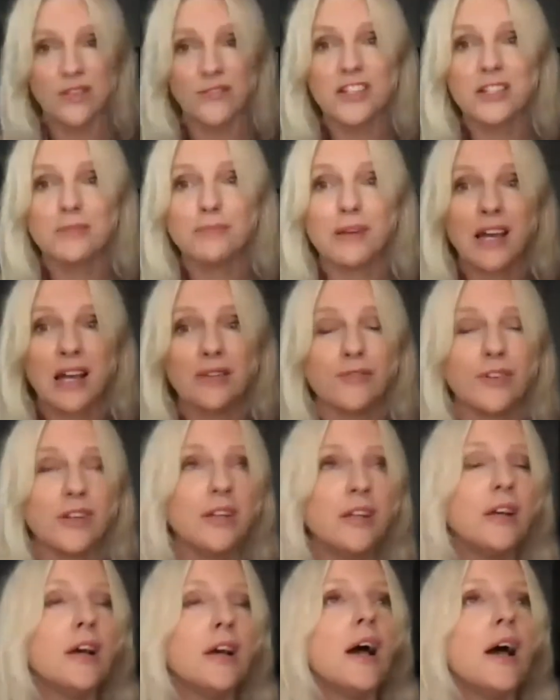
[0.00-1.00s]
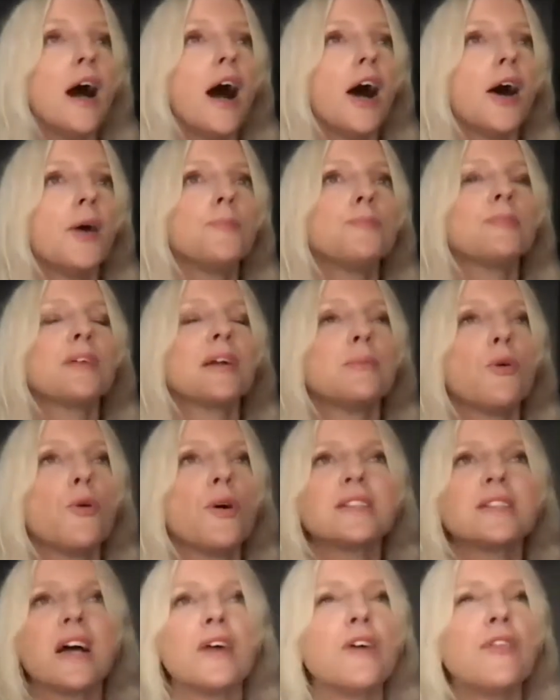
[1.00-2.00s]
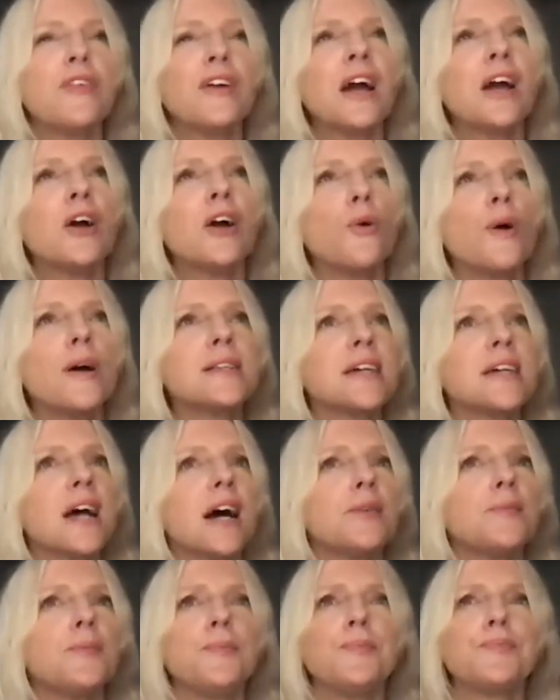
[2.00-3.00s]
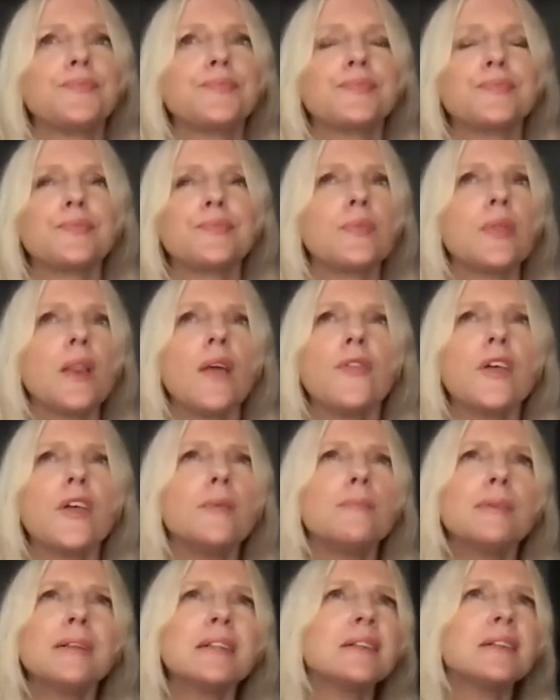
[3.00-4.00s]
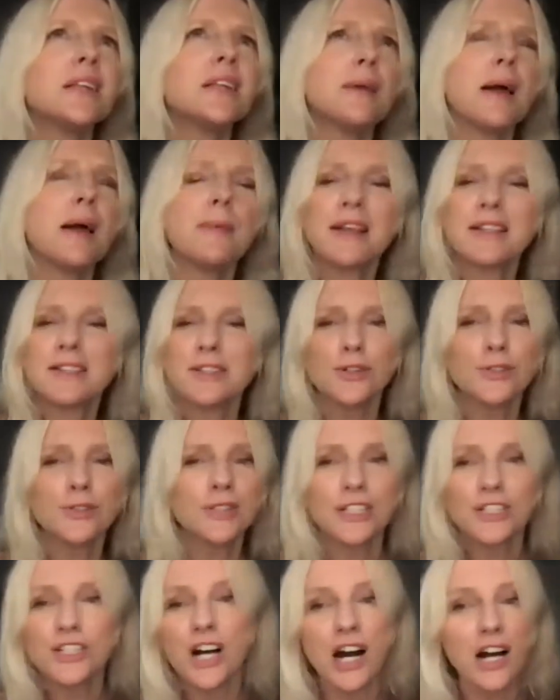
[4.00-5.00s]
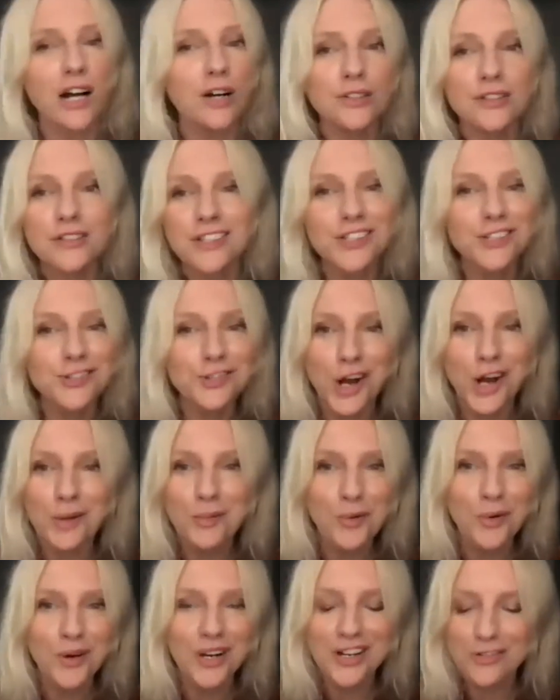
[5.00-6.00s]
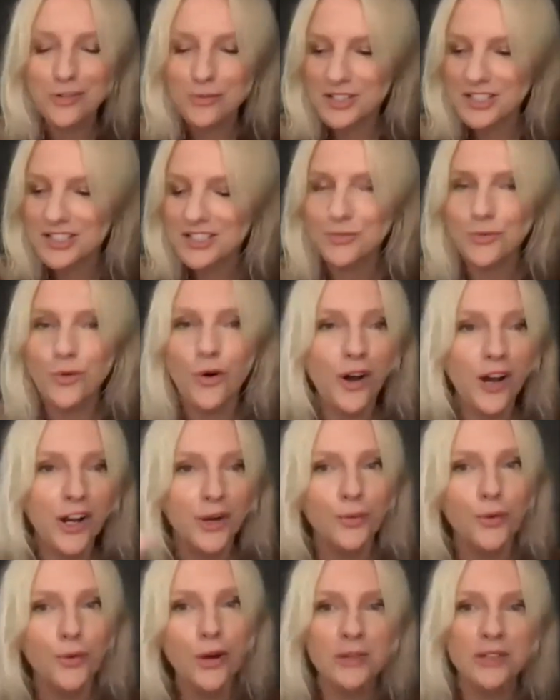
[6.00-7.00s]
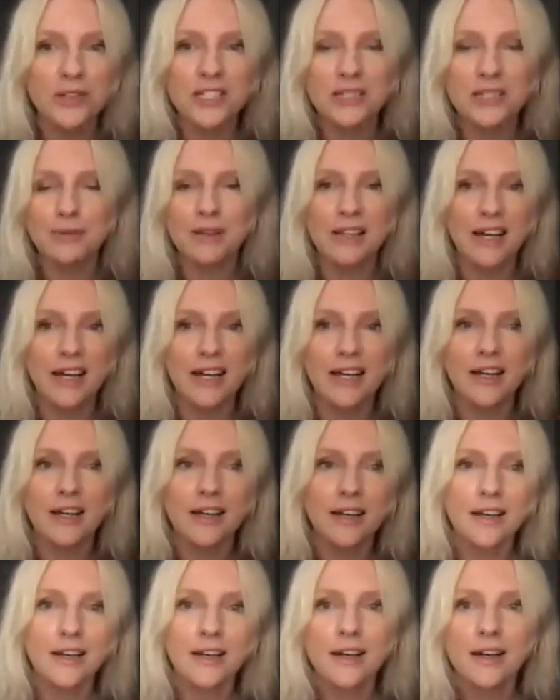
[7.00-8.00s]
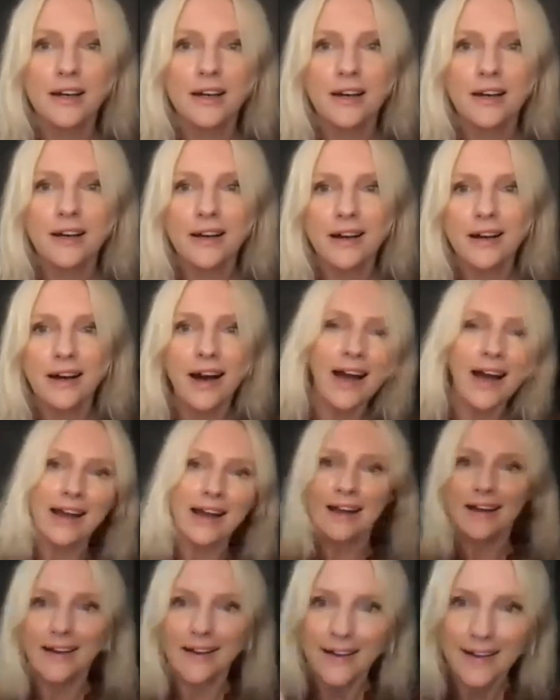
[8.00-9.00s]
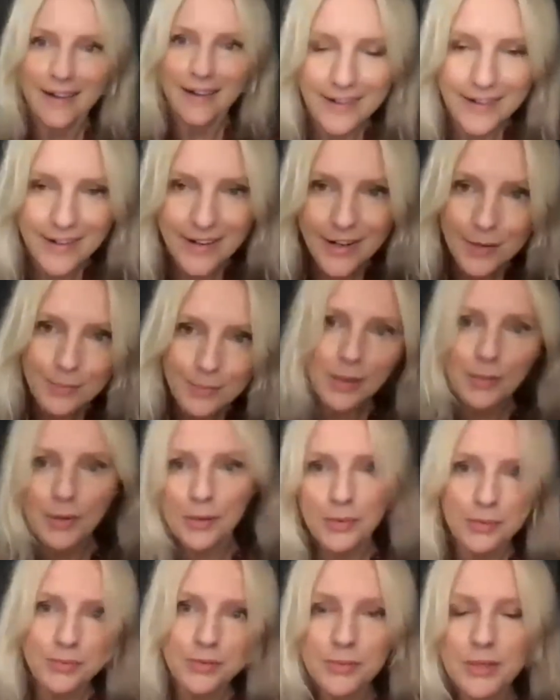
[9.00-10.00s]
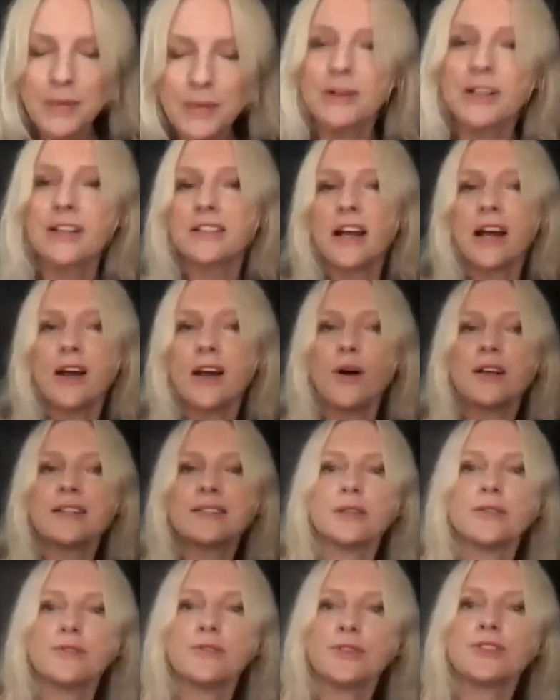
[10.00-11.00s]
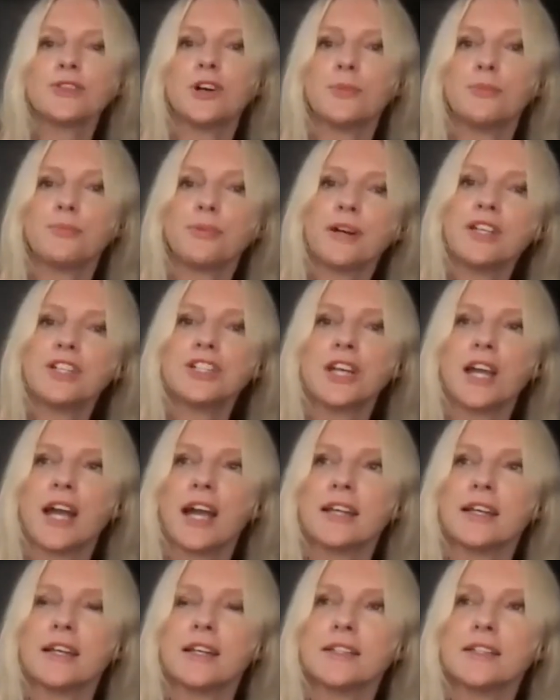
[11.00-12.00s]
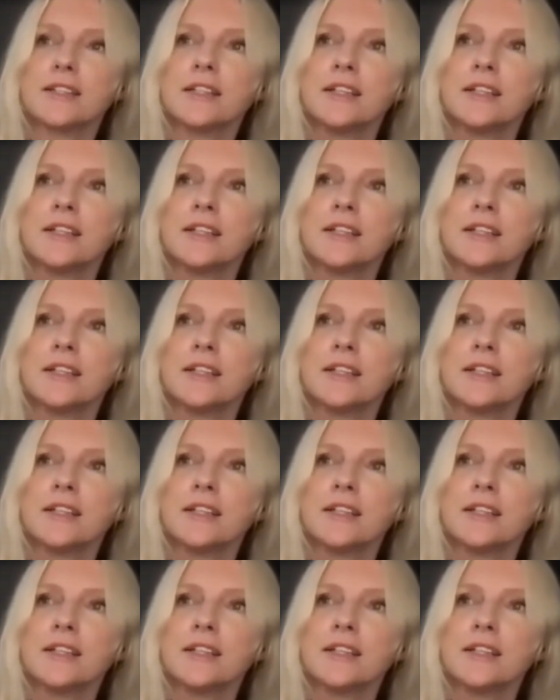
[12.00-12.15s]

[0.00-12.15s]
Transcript: to be envied. But I think I always had the ability, maybe it's only child syndrome or whatever, but just to walk in a room and just be like, hey, blah, blah, blah, blah, blah, because I sort of also appreciated